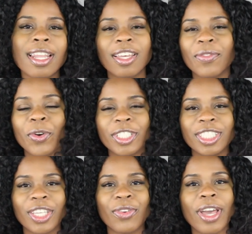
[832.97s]
I look forward to
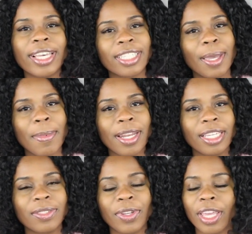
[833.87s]
seeing you guys in my
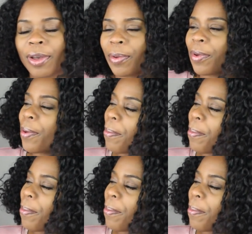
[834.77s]
next video.